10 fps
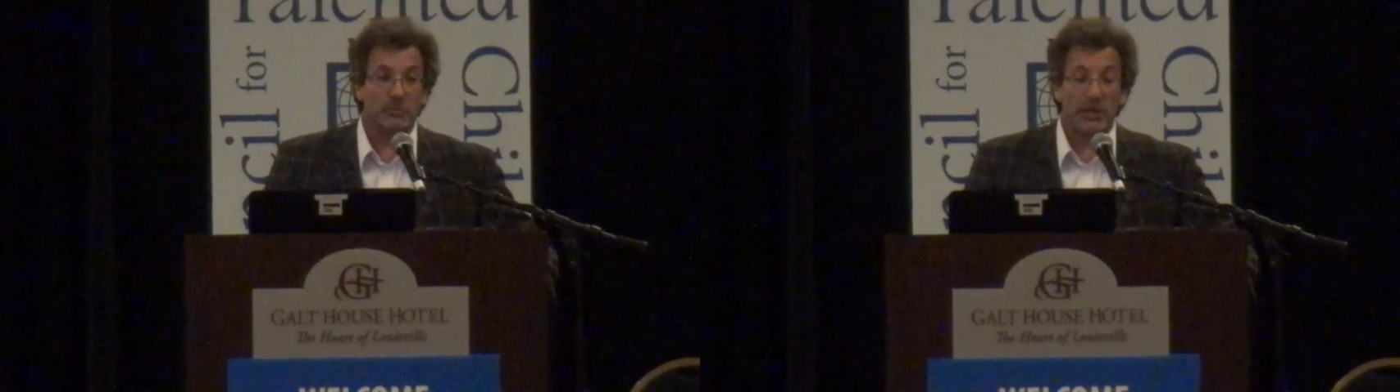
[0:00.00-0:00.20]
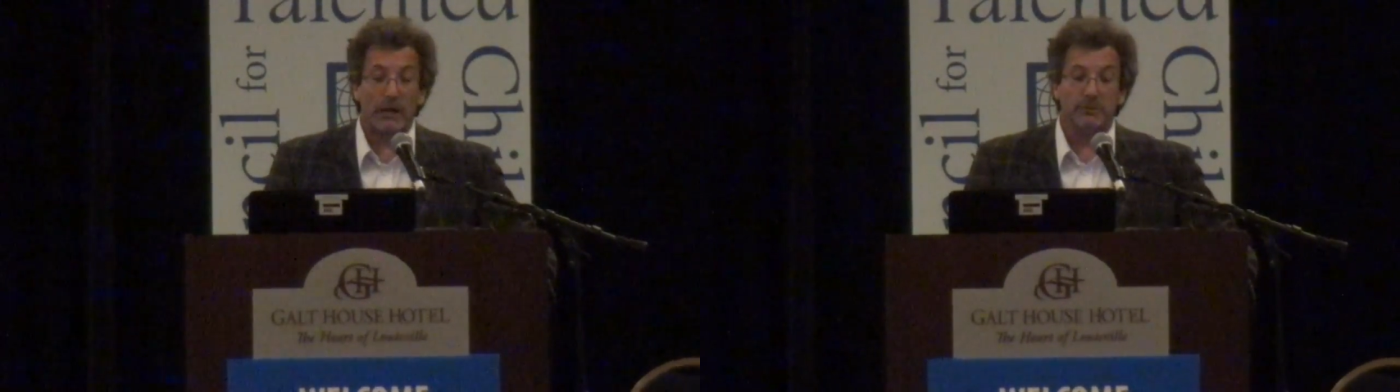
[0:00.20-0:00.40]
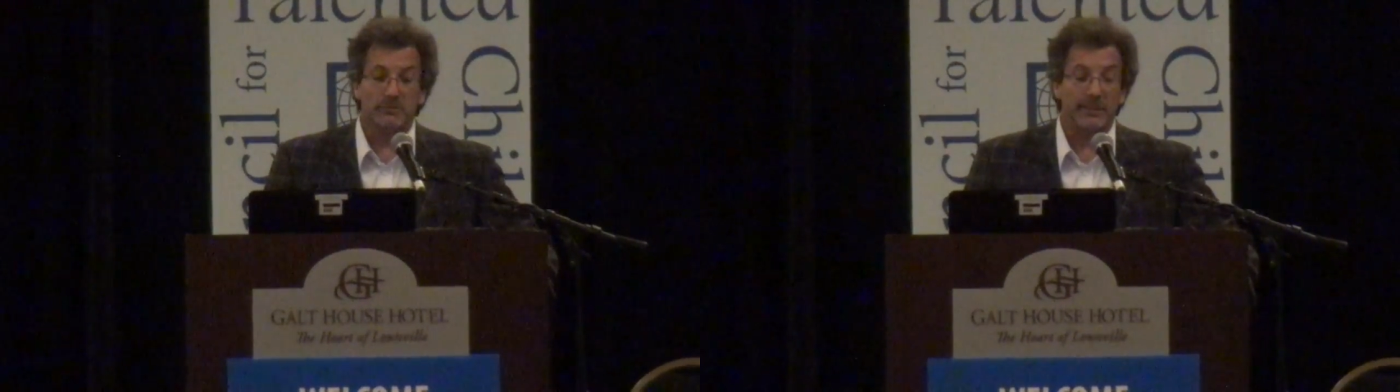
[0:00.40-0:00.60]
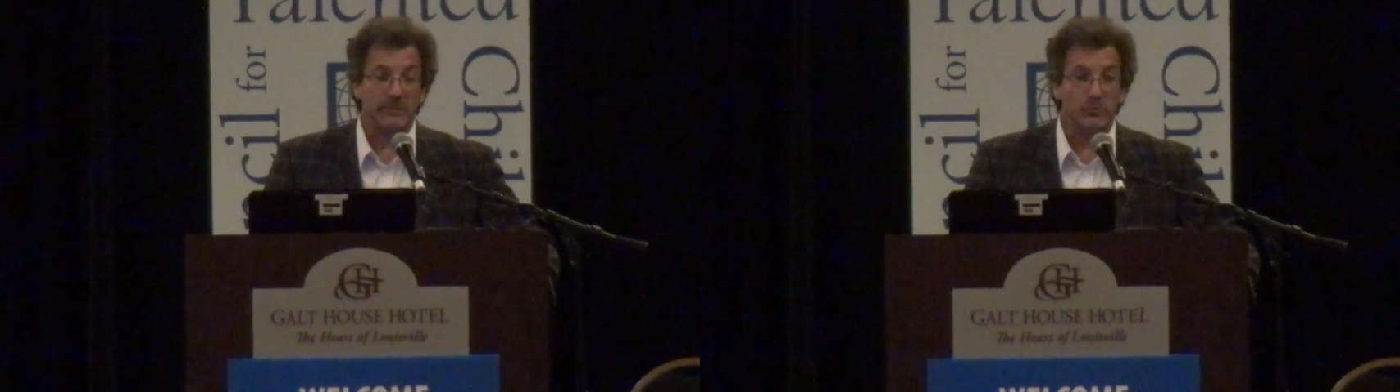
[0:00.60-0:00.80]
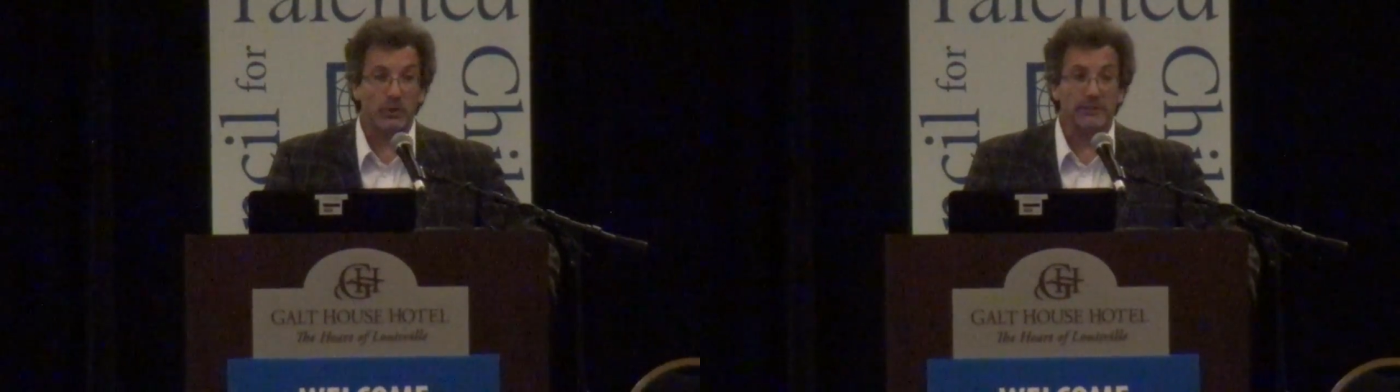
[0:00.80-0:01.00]
problem
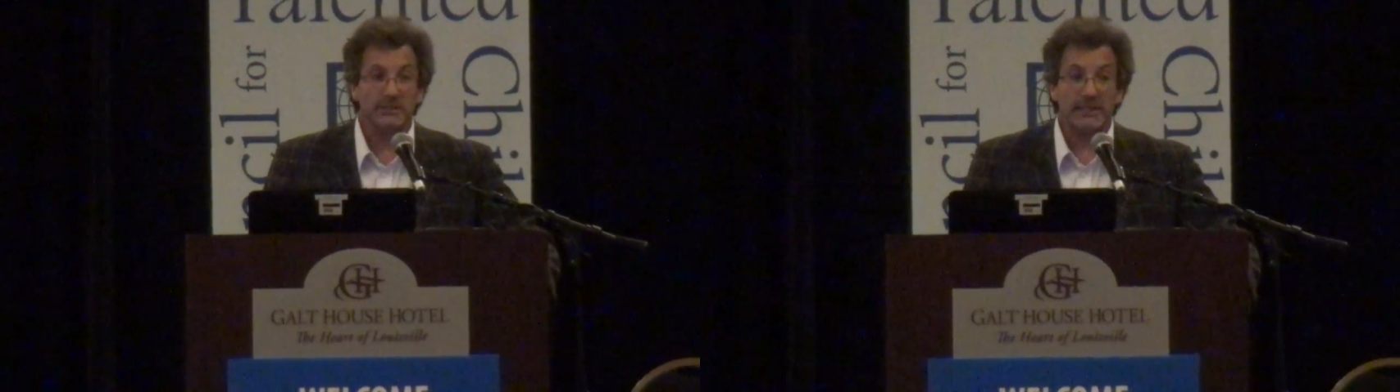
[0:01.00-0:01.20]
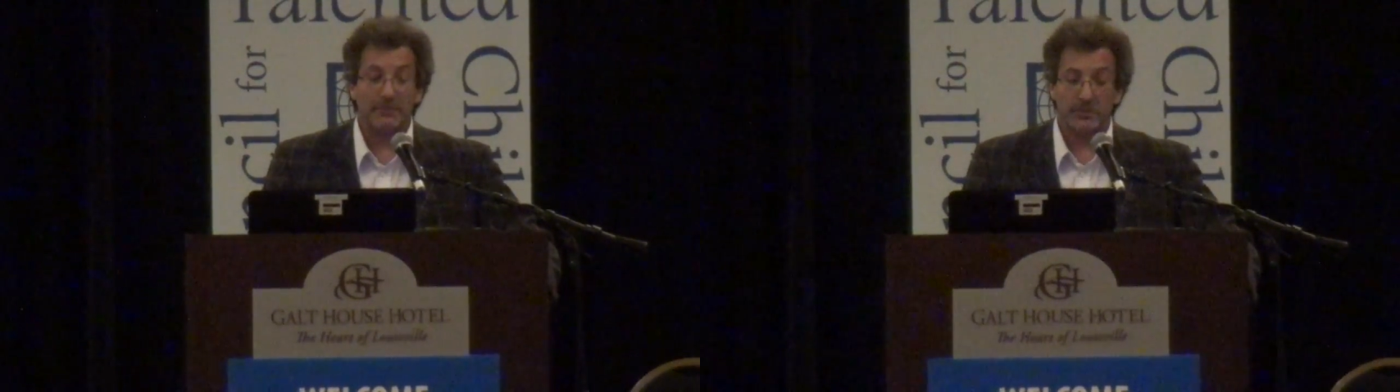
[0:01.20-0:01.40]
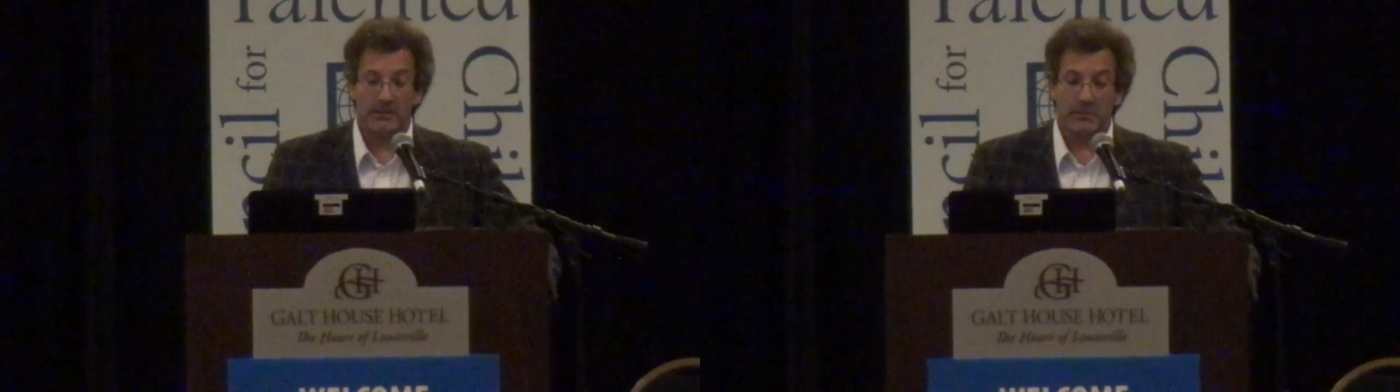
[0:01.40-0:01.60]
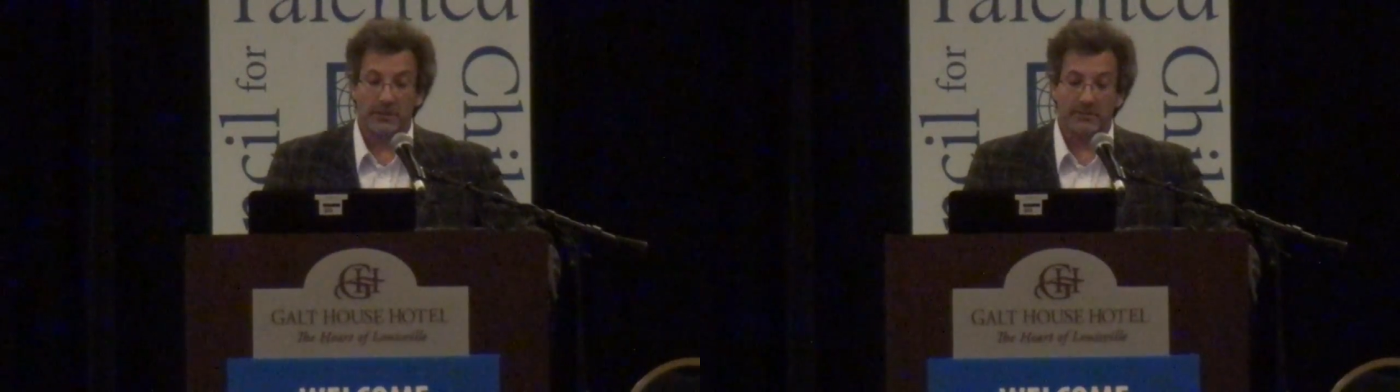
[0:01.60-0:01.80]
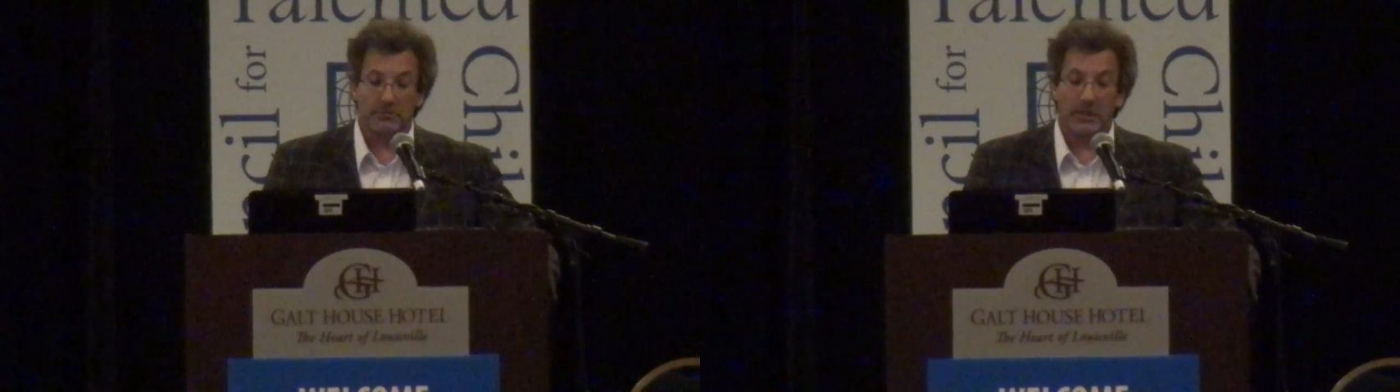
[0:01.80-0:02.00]
as one step in the
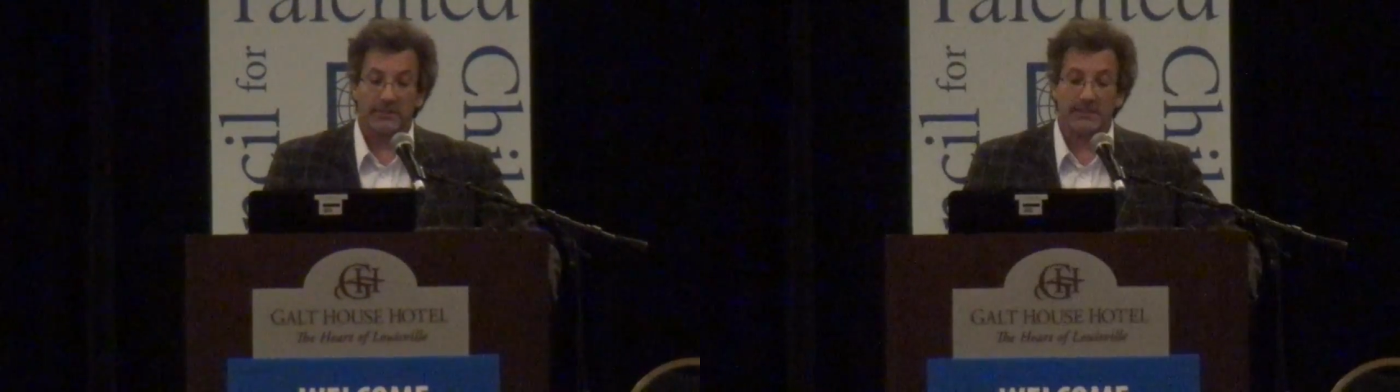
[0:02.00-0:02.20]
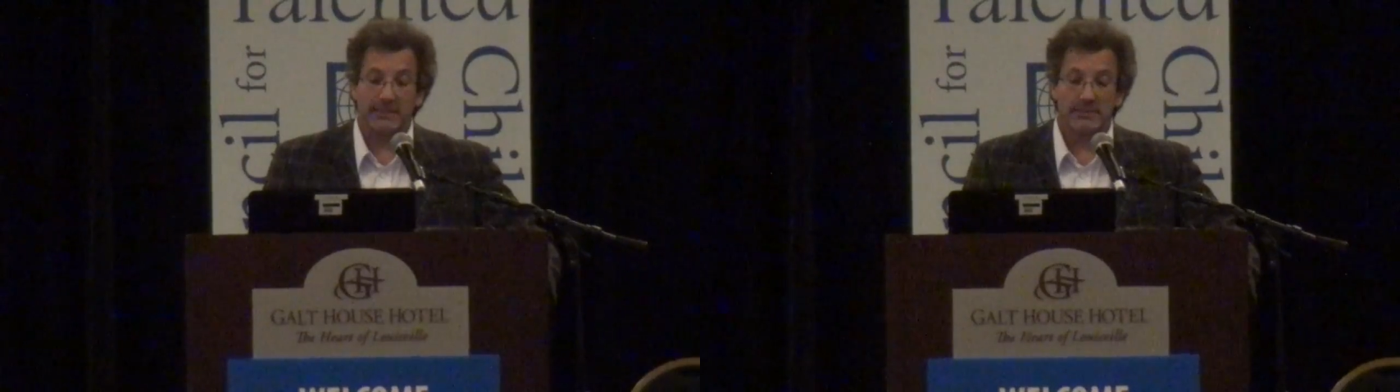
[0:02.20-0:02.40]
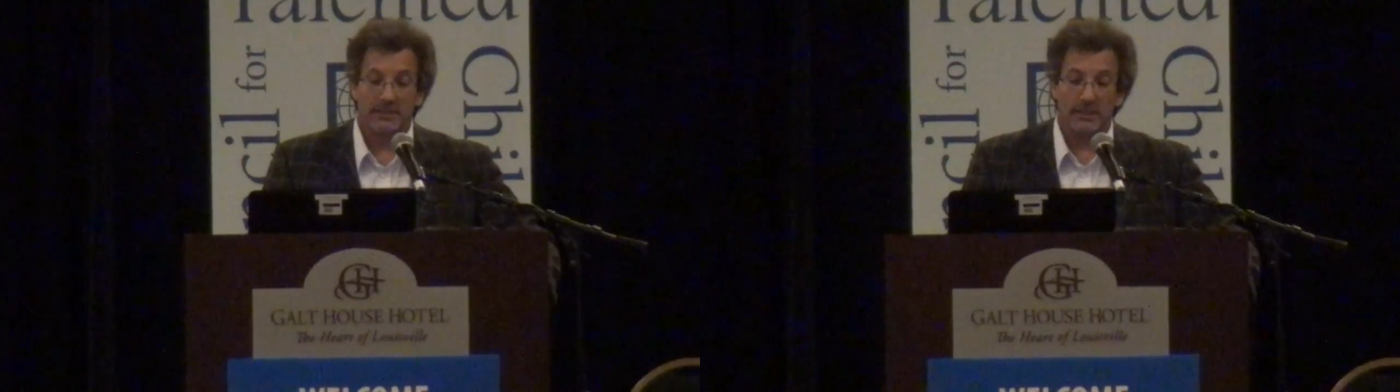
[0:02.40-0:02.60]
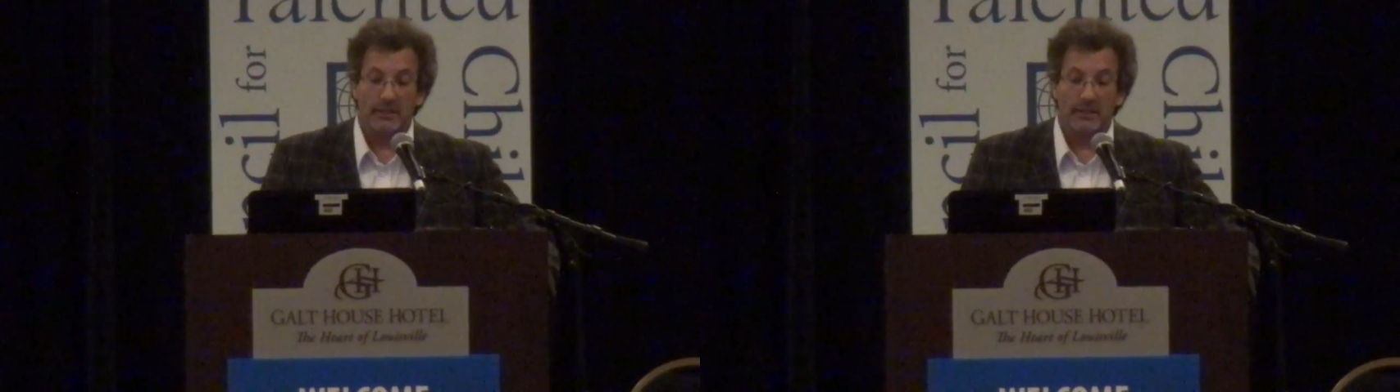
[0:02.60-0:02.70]
creative process,